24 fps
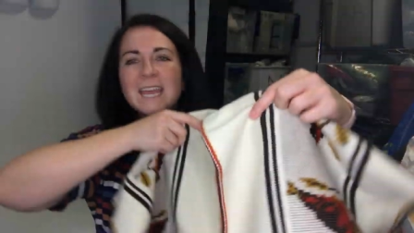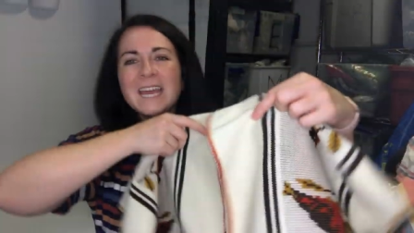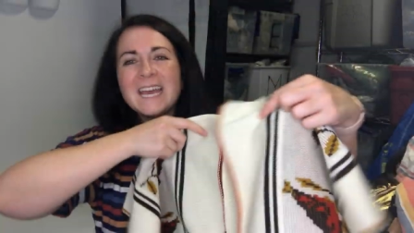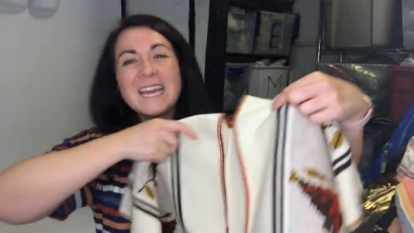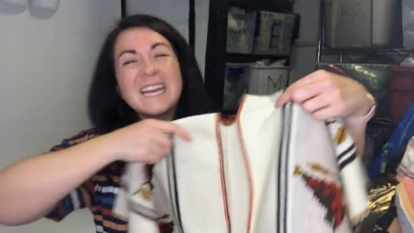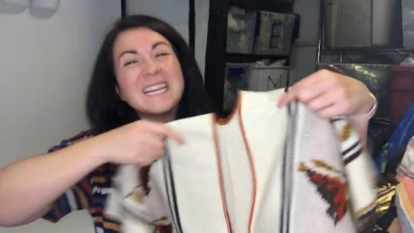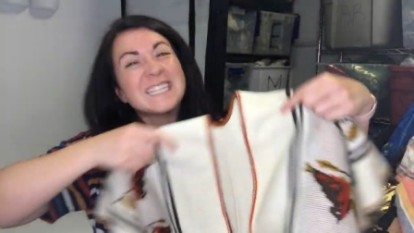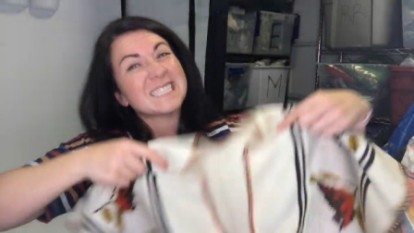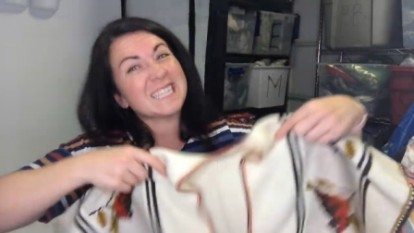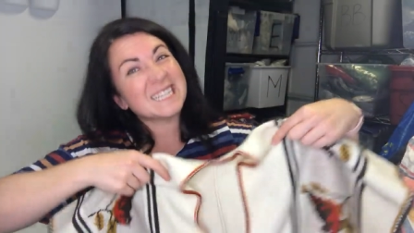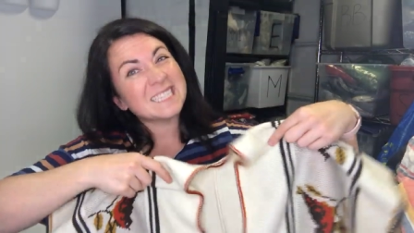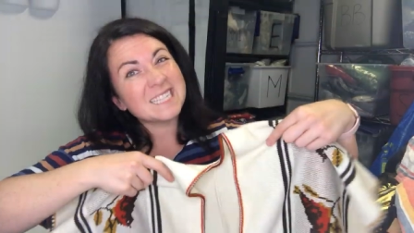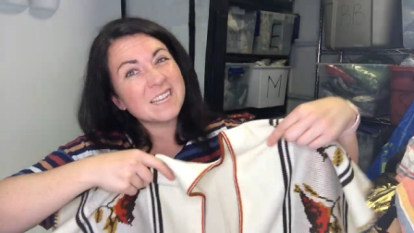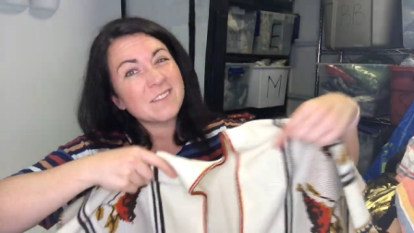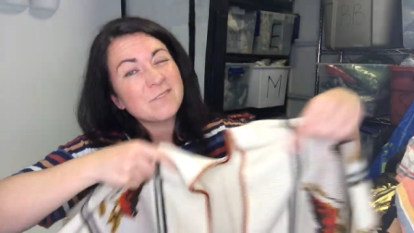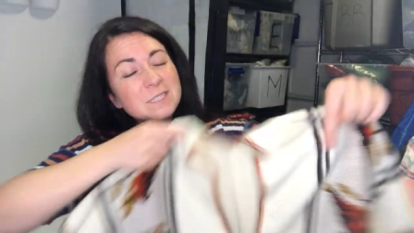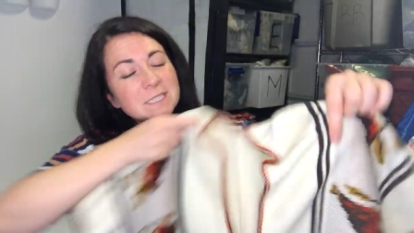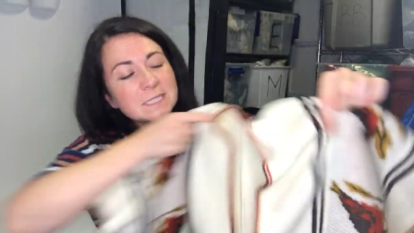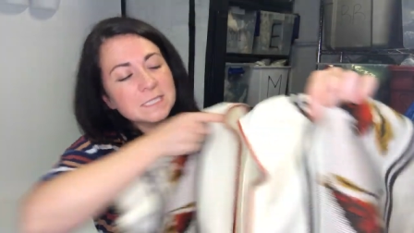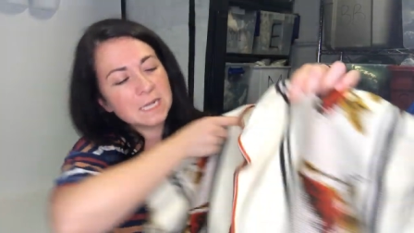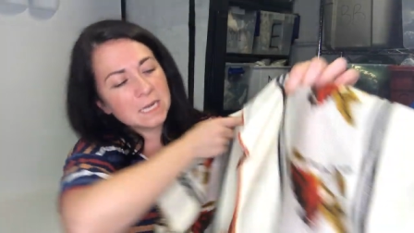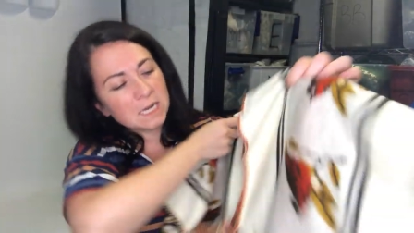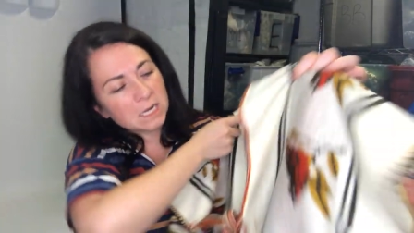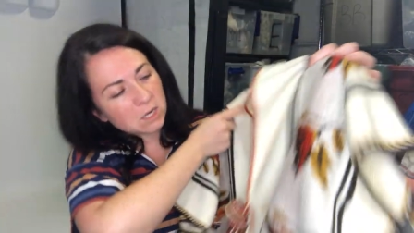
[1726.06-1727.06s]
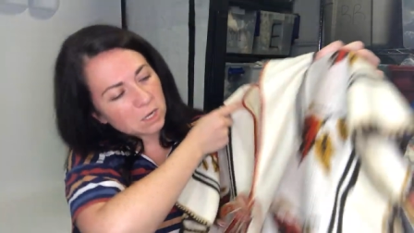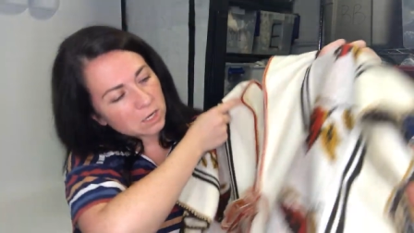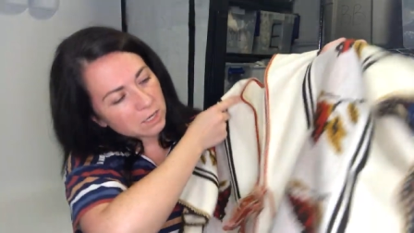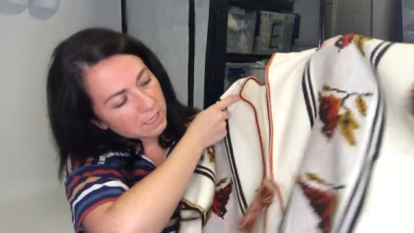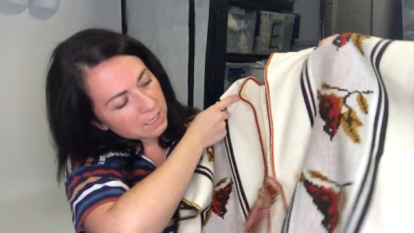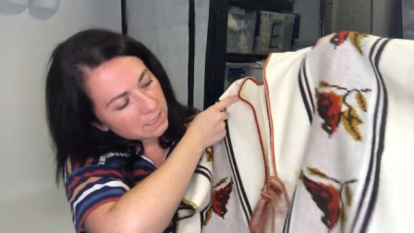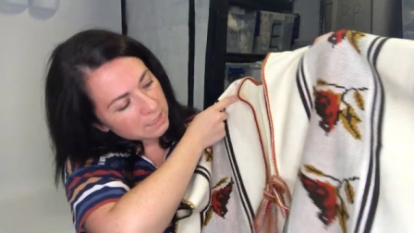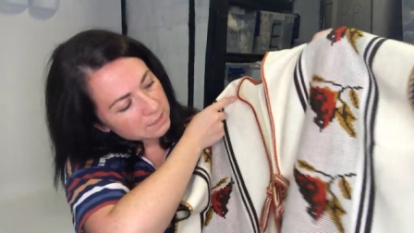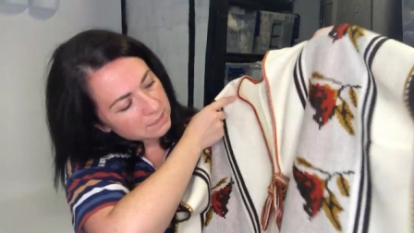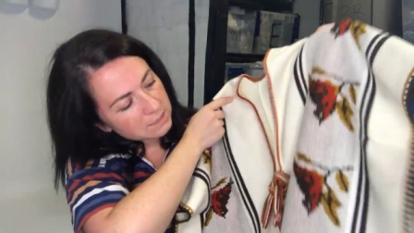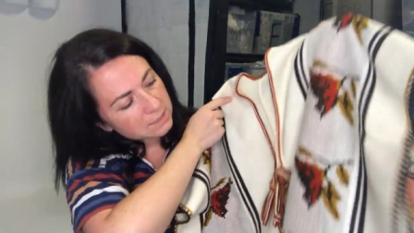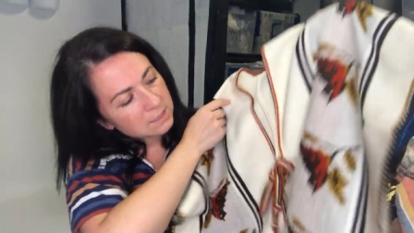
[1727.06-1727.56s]
It does have a stain on
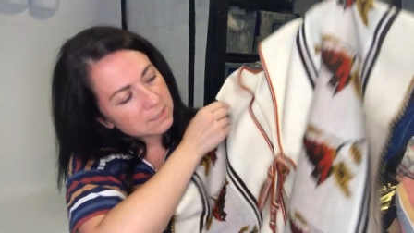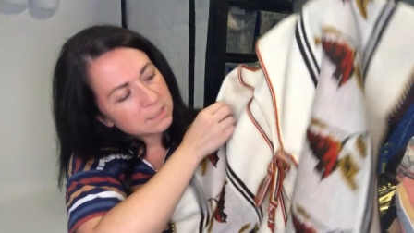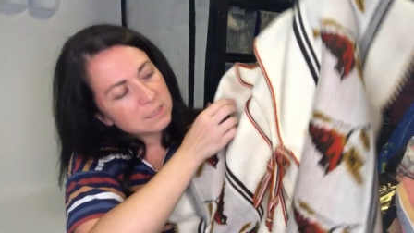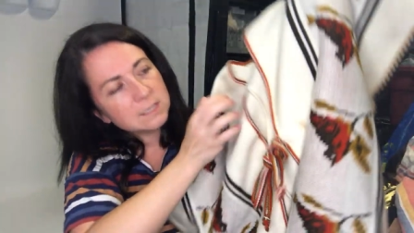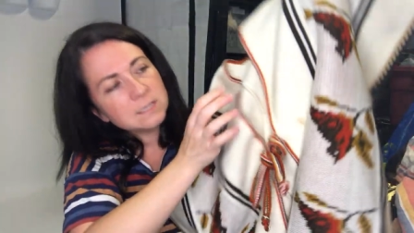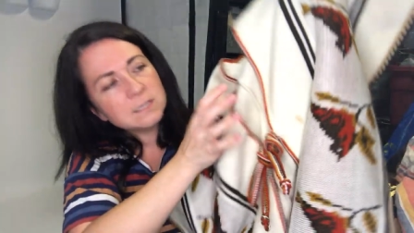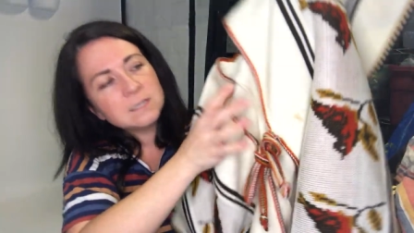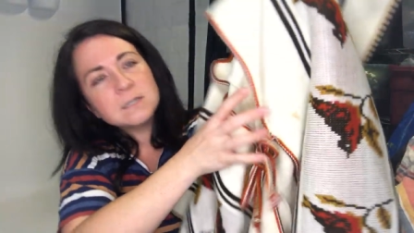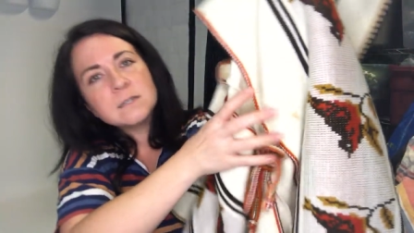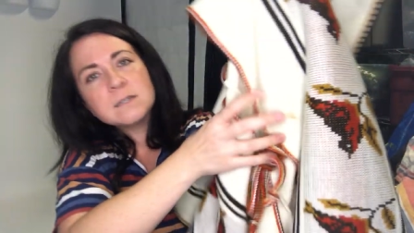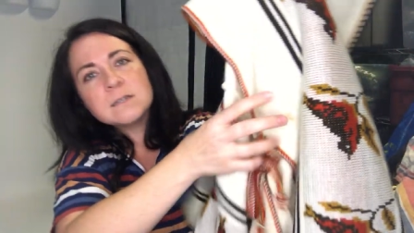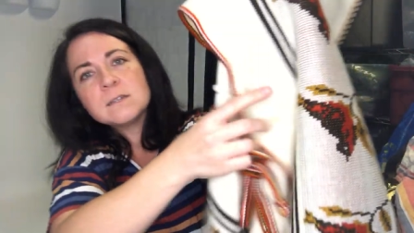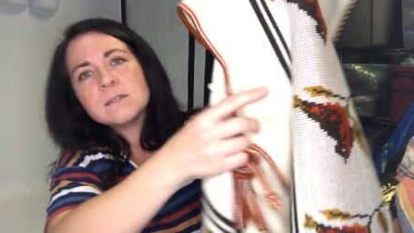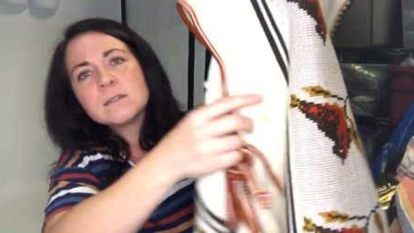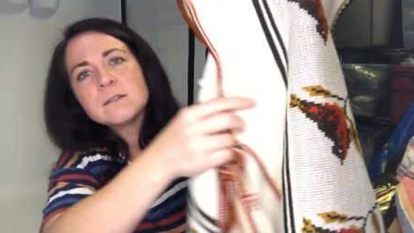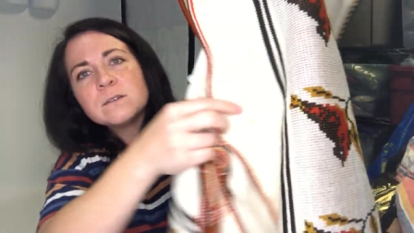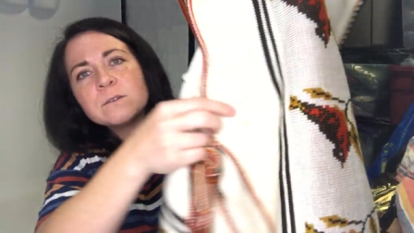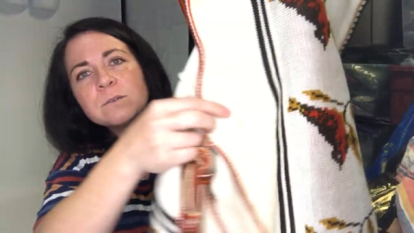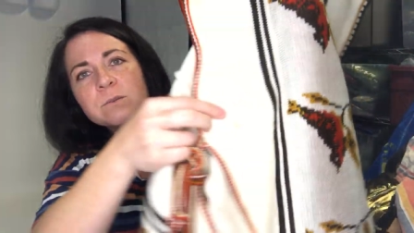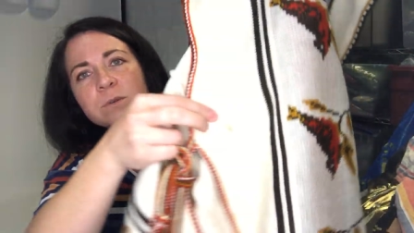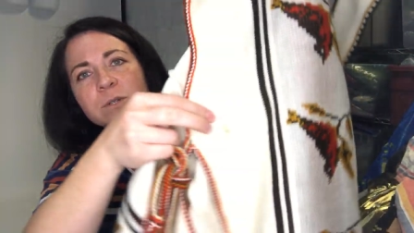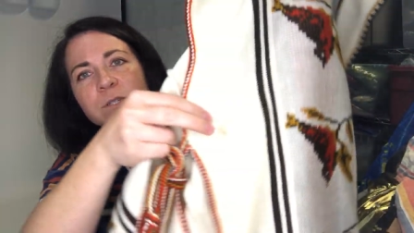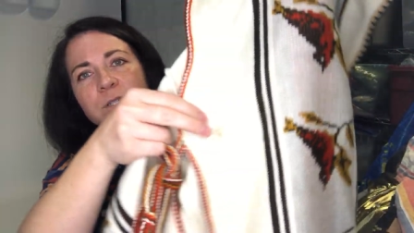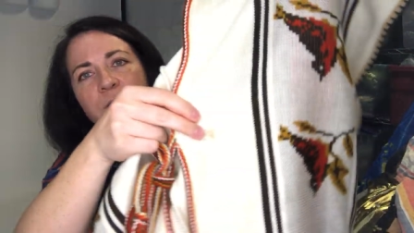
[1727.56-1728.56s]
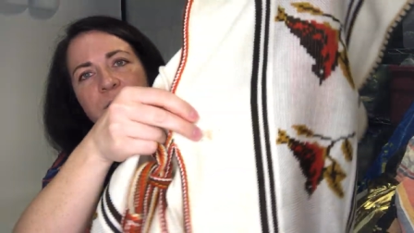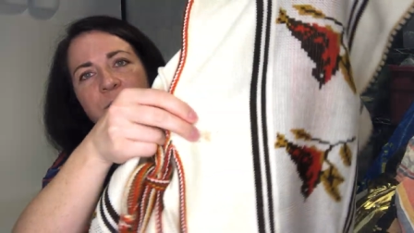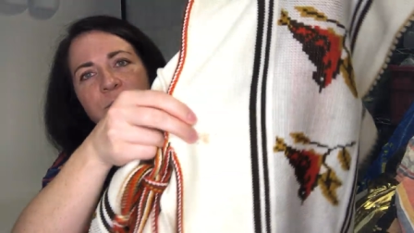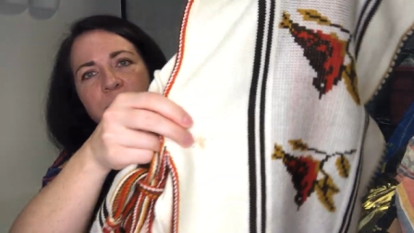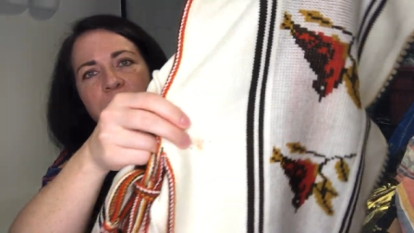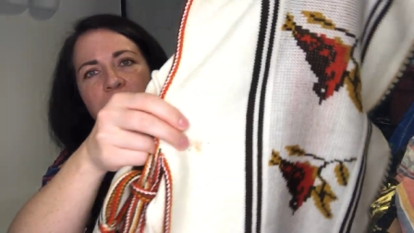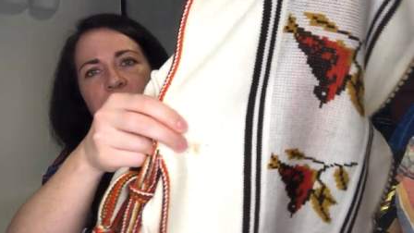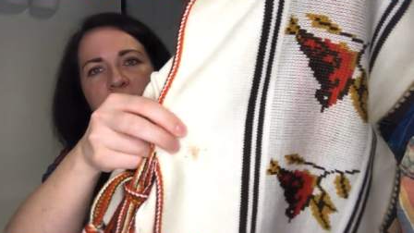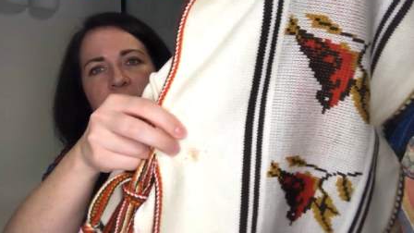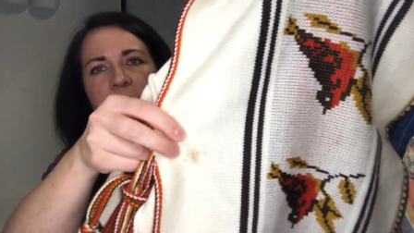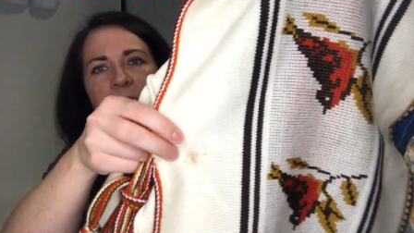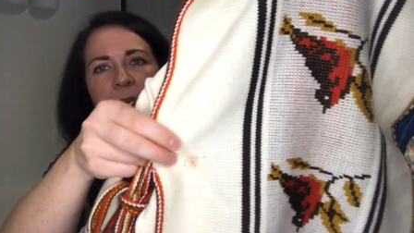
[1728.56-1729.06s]
it, which is
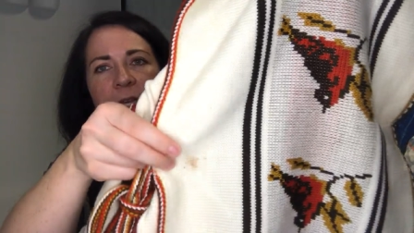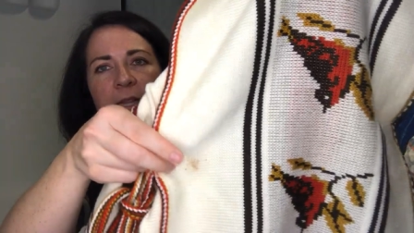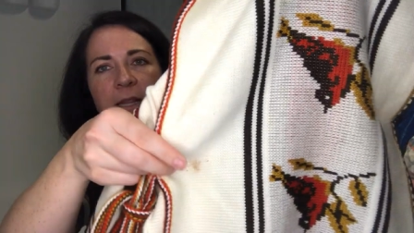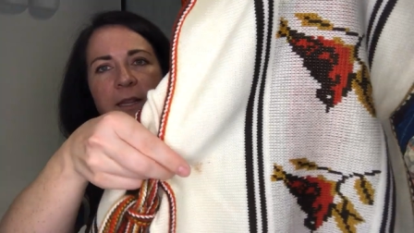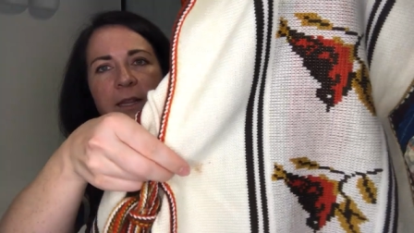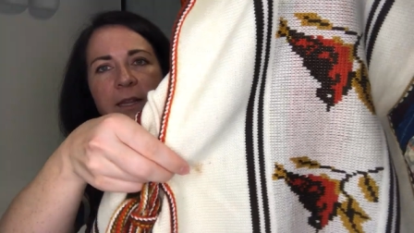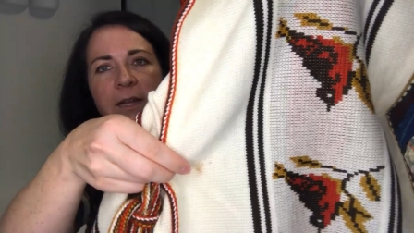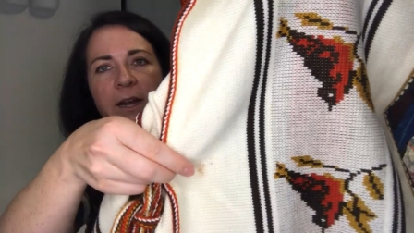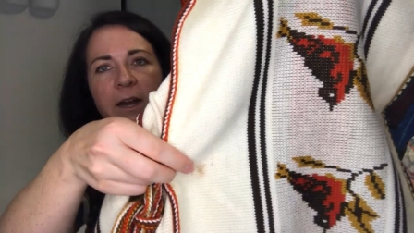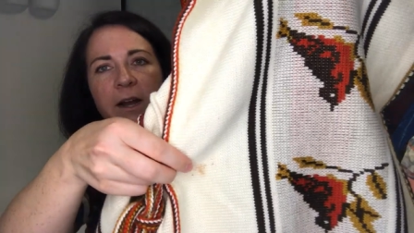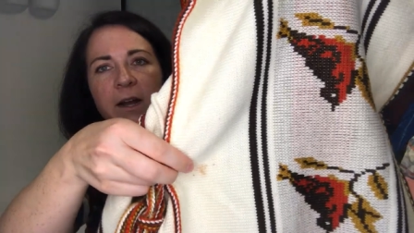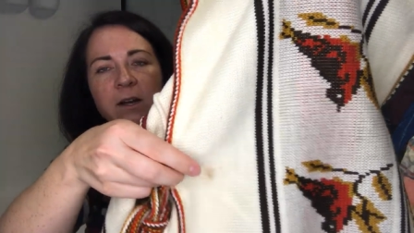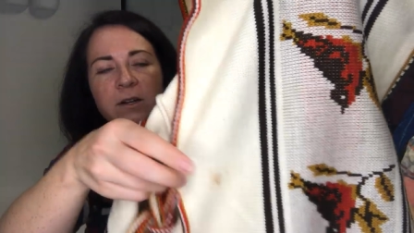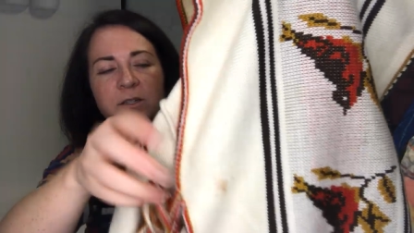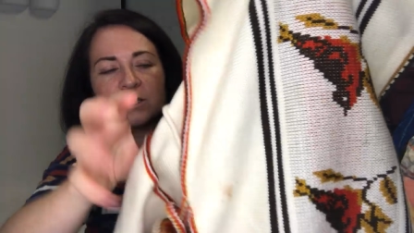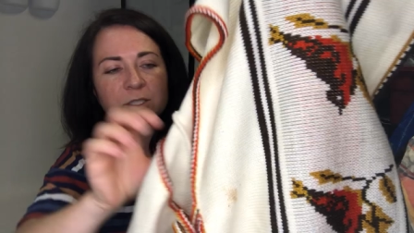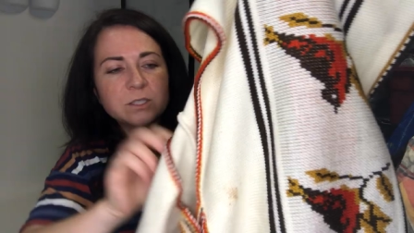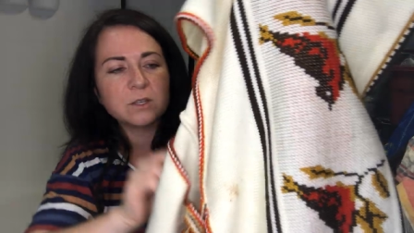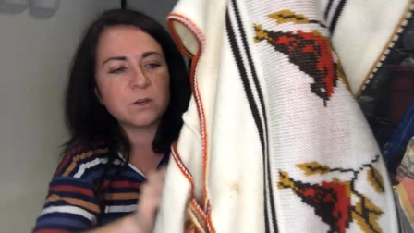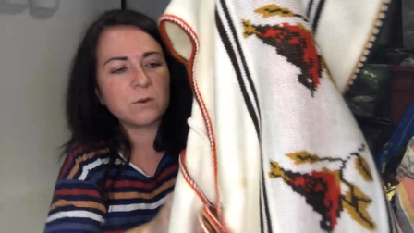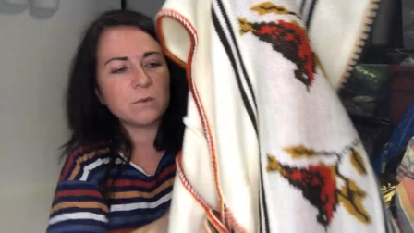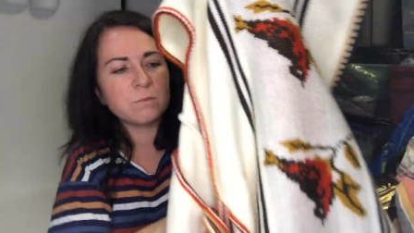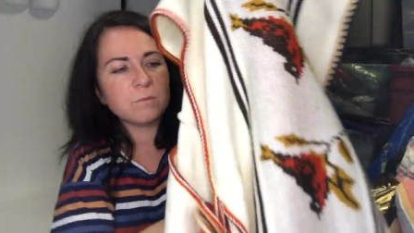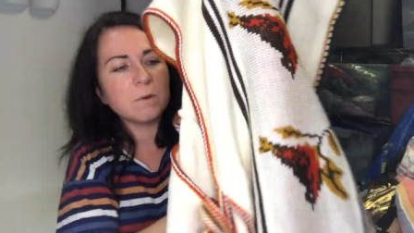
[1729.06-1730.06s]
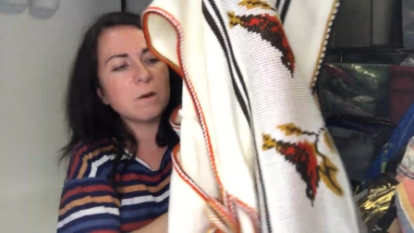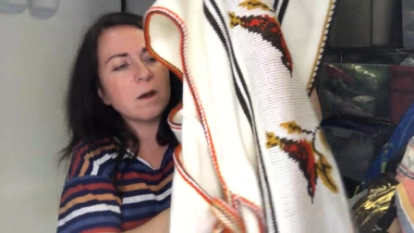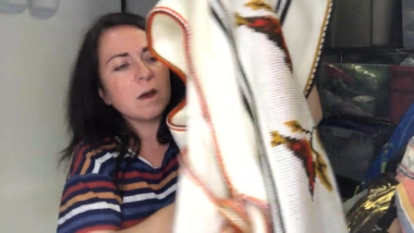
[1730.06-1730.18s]
right there. So